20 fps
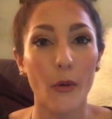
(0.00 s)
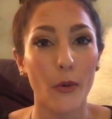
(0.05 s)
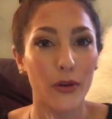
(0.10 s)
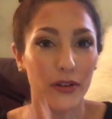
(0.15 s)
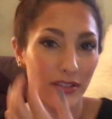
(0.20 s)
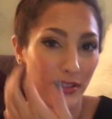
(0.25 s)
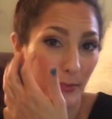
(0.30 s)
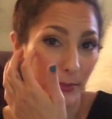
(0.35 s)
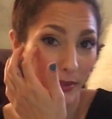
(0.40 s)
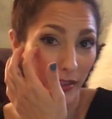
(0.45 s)

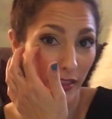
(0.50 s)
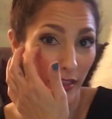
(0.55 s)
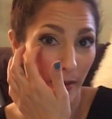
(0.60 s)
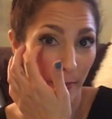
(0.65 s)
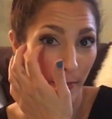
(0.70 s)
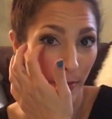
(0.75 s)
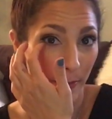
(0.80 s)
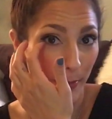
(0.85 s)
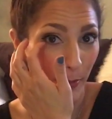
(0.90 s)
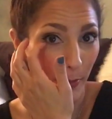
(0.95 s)
or something
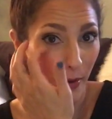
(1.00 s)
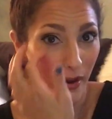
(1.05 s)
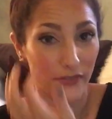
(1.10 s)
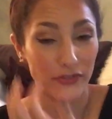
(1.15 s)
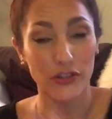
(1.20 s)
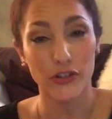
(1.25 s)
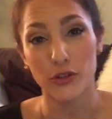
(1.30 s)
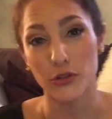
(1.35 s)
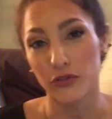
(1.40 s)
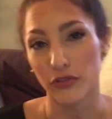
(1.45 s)
that maybe you have
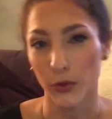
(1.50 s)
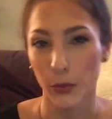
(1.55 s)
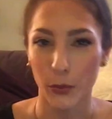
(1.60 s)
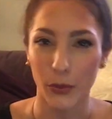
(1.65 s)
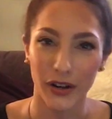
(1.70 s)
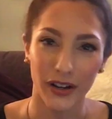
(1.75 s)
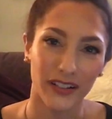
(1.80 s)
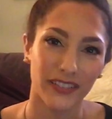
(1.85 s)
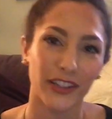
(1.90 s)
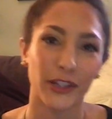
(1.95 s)
to do for
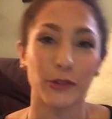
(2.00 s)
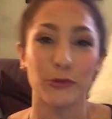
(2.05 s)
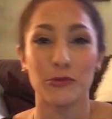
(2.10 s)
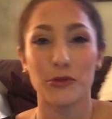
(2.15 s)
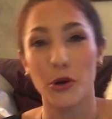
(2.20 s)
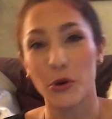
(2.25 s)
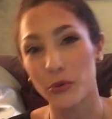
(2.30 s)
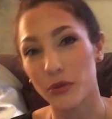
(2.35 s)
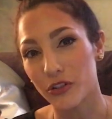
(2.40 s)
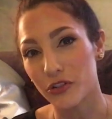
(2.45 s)
work that you
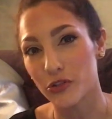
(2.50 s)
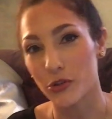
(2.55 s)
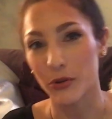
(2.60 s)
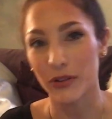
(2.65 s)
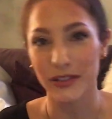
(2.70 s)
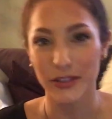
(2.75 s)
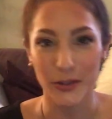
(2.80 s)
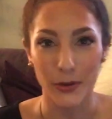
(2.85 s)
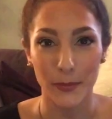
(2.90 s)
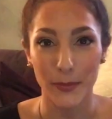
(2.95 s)
don't
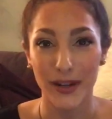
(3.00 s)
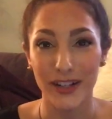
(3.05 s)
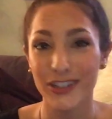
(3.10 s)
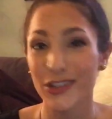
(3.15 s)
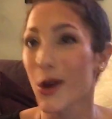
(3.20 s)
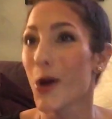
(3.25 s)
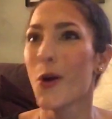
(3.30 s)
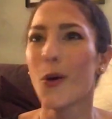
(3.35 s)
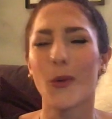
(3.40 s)
enjoy so much,